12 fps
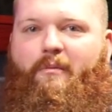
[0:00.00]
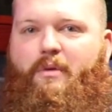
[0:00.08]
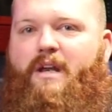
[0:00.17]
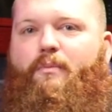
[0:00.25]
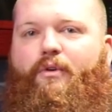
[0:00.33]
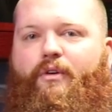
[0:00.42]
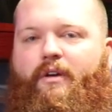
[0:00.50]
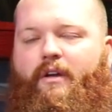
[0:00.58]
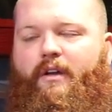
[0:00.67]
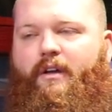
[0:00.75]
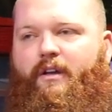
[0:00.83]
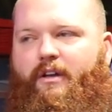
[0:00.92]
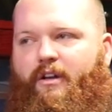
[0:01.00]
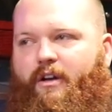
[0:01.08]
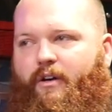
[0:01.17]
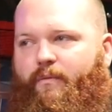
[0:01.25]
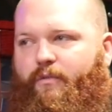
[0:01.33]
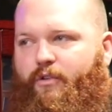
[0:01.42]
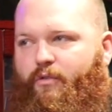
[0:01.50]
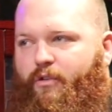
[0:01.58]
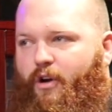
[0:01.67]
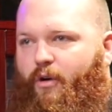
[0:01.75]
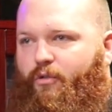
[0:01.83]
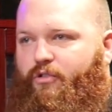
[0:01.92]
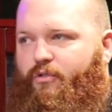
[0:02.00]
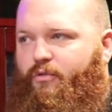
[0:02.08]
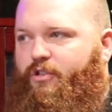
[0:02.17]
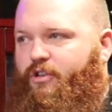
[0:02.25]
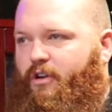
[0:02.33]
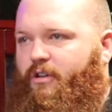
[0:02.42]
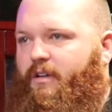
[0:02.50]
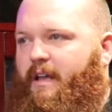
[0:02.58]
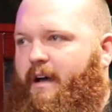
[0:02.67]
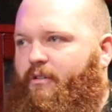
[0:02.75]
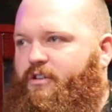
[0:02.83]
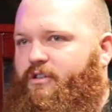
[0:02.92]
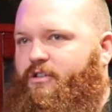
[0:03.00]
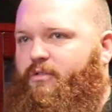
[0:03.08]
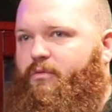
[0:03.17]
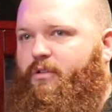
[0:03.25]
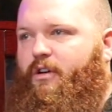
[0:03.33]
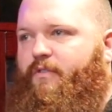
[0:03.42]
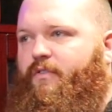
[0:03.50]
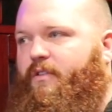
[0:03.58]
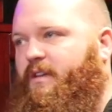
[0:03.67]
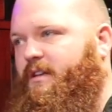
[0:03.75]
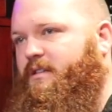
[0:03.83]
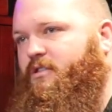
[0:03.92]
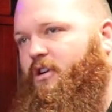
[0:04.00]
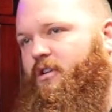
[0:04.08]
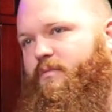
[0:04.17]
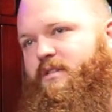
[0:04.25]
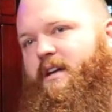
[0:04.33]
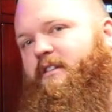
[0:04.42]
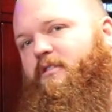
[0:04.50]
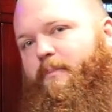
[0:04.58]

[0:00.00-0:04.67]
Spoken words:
of people. You go to certain lounges, you look for these terms like